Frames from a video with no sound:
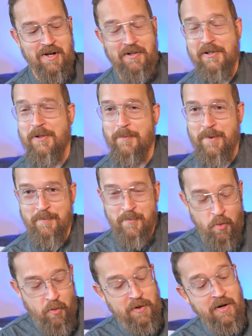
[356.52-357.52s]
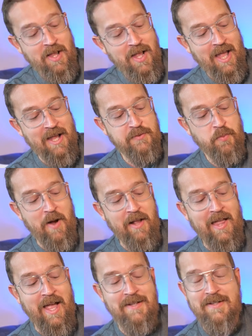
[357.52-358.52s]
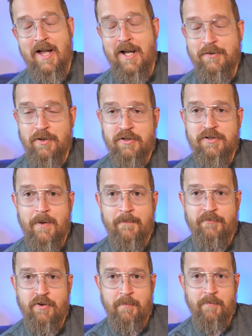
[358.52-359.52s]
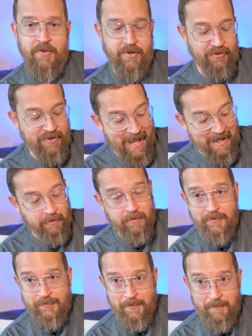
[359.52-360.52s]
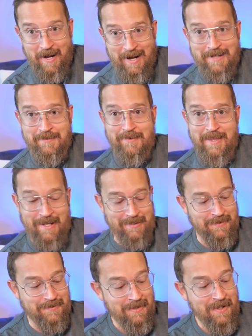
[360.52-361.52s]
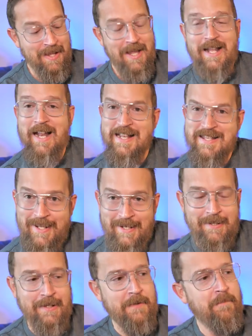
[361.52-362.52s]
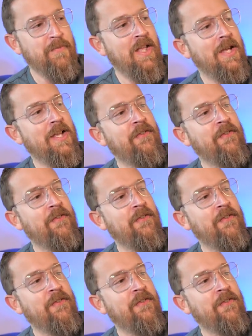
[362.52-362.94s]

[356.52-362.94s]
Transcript: a little bit more, as well as I took some from the saddle, some height that is, and I needed it. Uh,